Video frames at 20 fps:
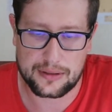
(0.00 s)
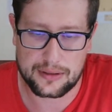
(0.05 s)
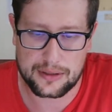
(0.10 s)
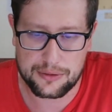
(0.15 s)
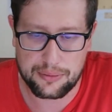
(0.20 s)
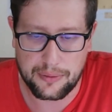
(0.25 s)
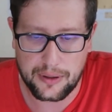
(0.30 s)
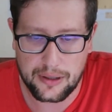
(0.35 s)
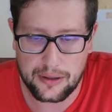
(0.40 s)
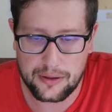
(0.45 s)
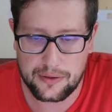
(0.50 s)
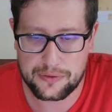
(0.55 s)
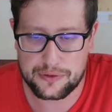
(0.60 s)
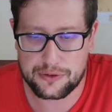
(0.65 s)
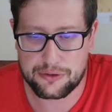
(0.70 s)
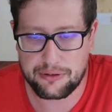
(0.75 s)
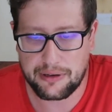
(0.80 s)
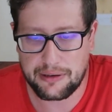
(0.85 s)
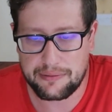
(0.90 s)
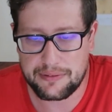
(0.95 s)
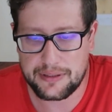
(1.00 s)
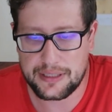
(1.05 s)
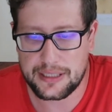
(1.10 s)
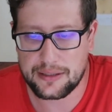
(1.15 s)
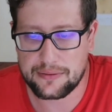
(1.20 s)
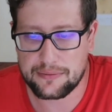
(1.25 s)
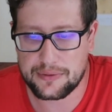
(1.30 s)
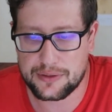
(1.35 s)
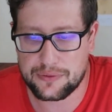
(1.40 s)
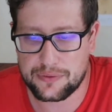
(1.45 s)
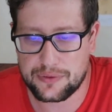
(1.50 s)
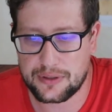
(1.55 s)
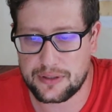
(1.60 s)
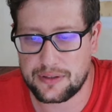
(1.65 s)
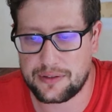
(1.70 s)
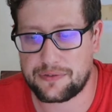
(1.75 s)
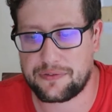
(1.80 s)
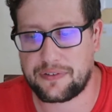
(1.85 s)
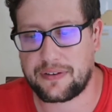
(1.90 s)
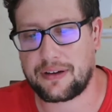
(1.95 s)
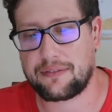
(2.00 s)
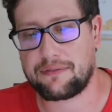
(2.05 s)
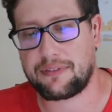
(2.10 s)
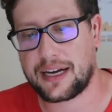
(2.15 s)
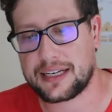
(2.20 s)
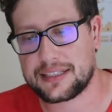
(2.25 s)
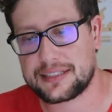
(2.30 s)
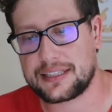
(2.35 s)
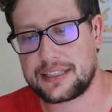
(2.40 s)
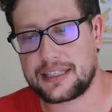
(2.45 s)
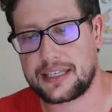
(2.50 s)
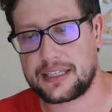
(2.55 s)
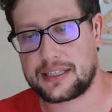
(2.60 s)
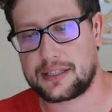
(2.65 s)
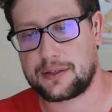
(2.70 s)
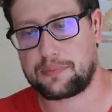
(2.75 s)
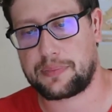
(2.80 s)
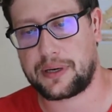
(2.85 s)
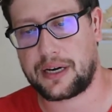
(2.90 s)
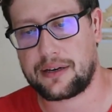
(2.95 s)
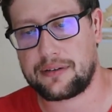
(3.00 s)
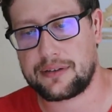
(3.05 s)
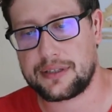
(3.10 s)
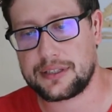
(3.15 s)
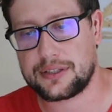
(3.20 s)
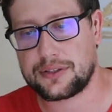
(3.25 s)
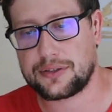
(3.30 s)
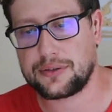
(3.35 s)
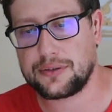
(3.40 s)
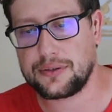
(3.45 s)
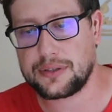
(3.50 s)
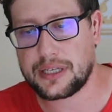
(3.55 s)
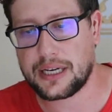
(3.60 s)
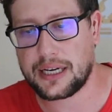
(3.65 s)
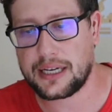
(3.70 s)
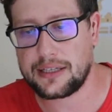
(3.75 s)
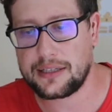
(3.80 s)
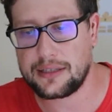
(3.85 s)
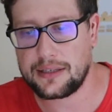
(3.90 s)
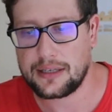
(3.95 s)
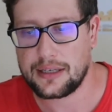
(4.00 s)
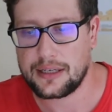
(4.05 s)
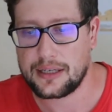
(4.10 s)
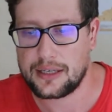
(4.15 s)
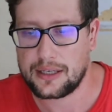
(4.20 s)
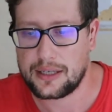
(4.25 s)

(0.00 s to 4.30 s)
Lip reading: 12 traveling with fully vaccinated parents who can